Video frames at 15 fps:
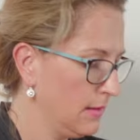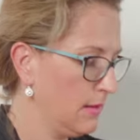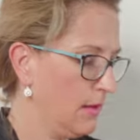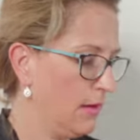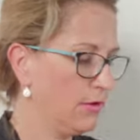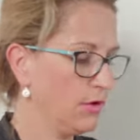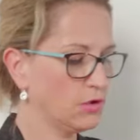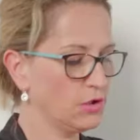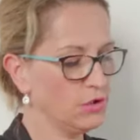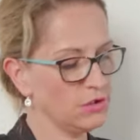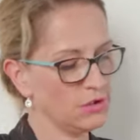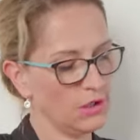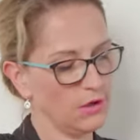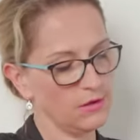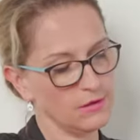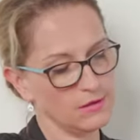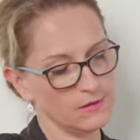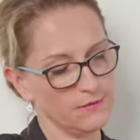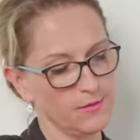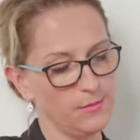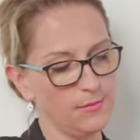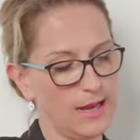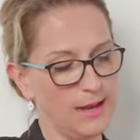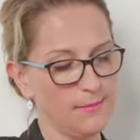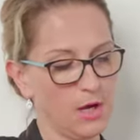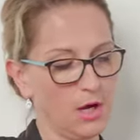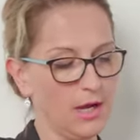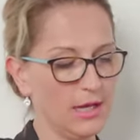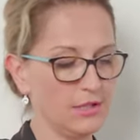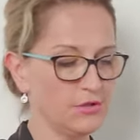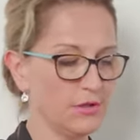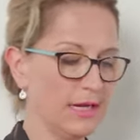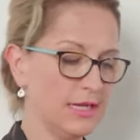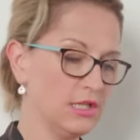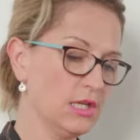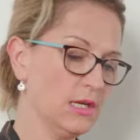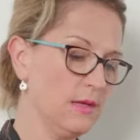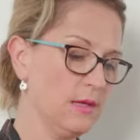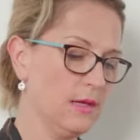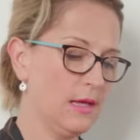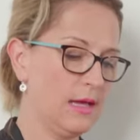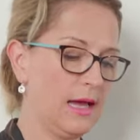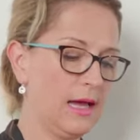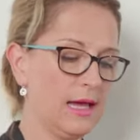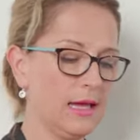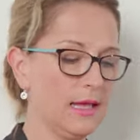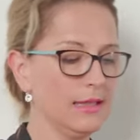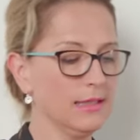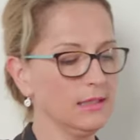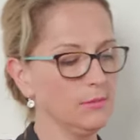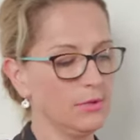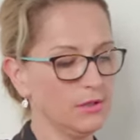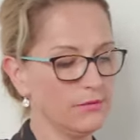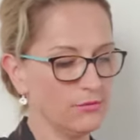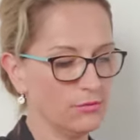I've got two tones of the Hydrangea, a little bit of